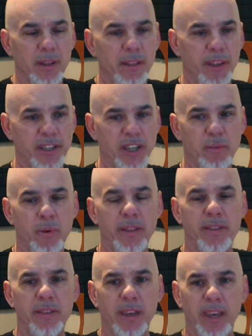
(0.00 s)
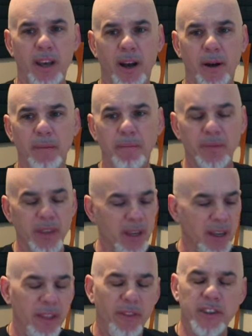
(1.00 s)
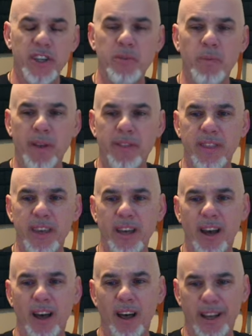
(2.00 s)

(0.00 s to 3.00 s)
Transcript: This is with the um, this is with the uh,